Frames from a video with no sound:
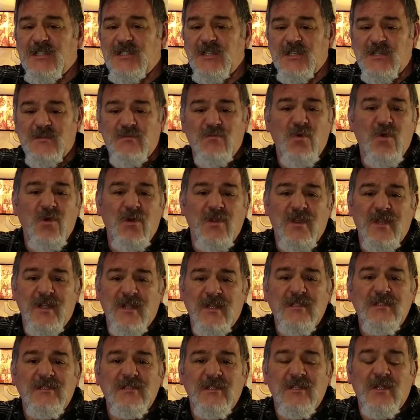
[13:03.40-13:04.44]
more things to
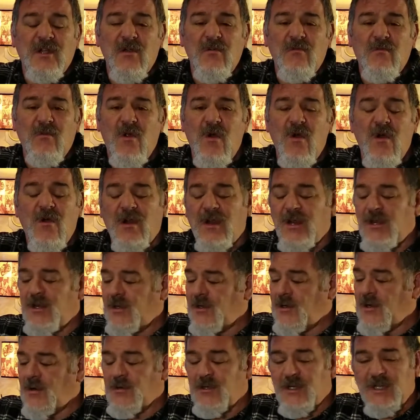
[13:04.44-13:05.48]
go wrong, and you don't
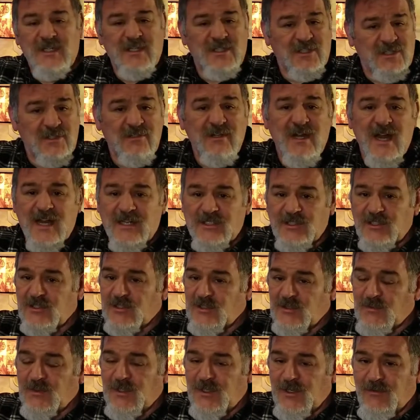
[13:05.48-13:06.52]
need distractions when
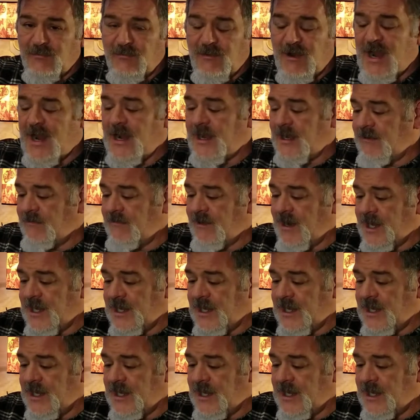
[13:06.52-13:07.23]
you're riding, right?